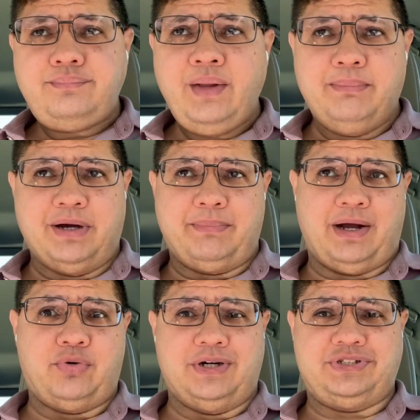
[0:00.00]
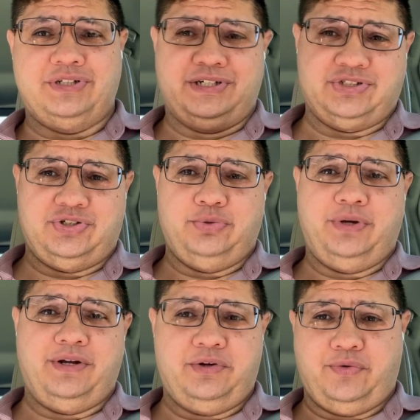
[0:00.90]
But my question is, do
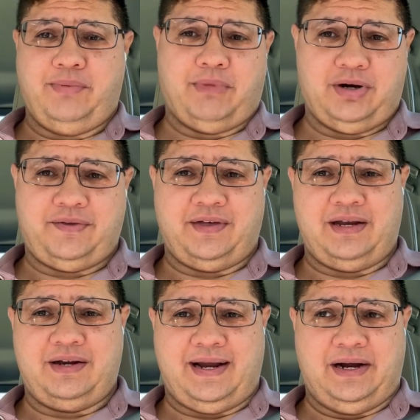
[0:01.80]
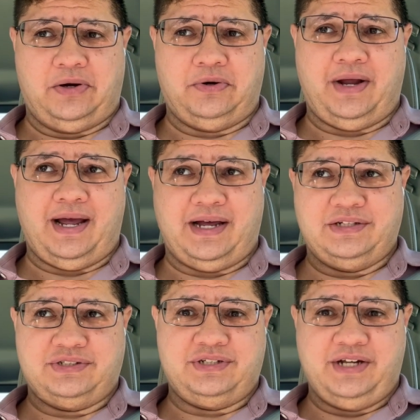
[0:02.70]
we mark that down
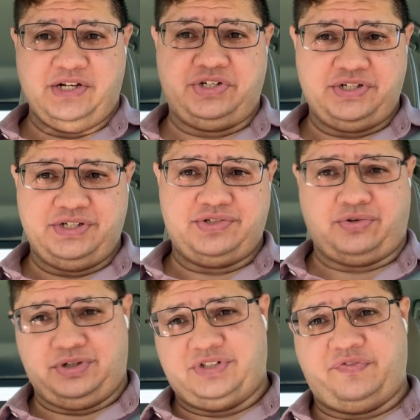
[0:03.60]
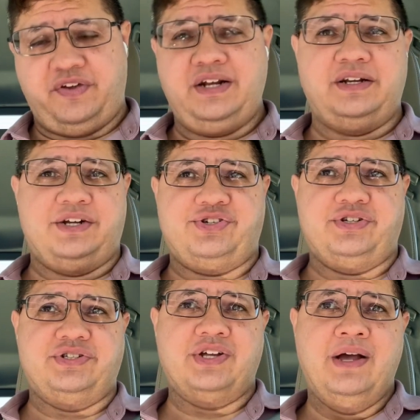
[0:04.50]
as inches or as feet in
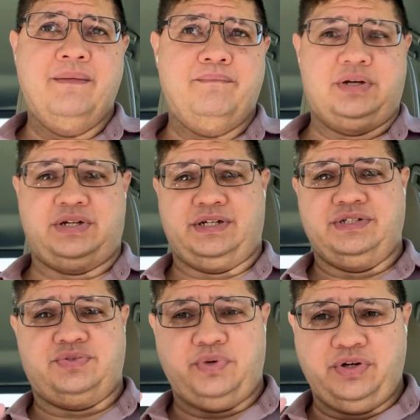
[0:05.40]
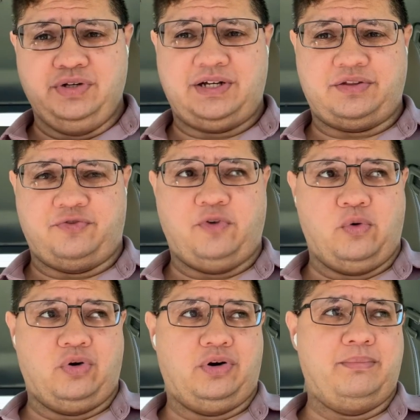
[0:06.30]
inches? Because when you look at the
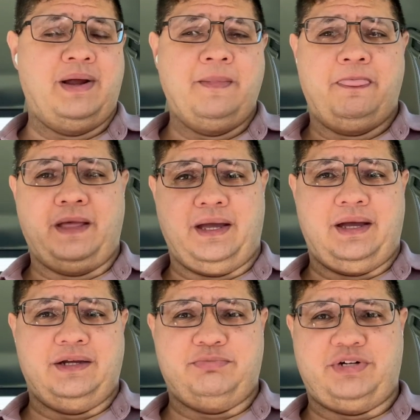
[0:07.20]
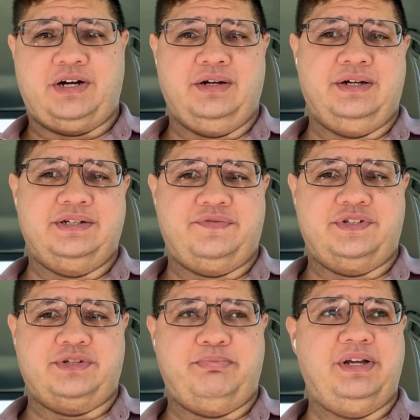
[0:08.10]
form, and particularly if
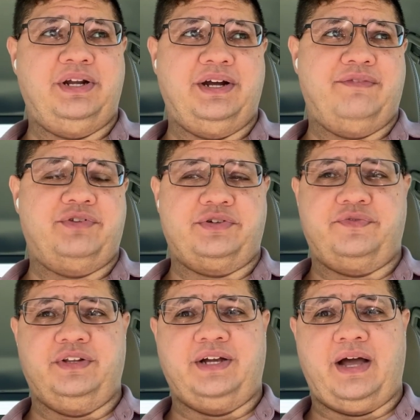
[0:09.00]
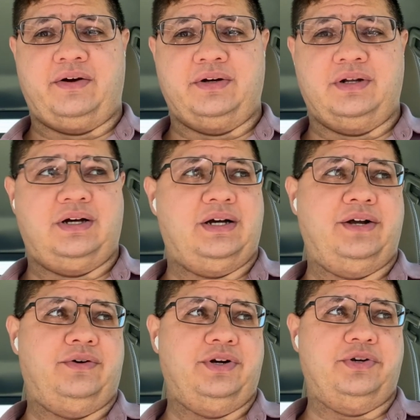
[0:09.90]
it's a PDF that you're filling out
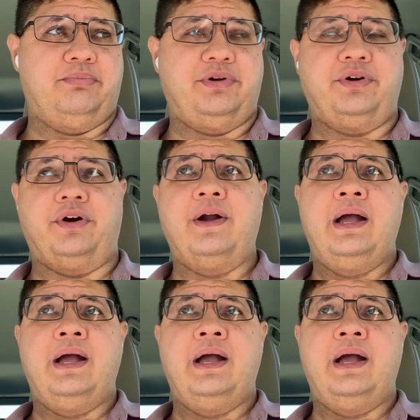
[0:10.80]
online or on your computer,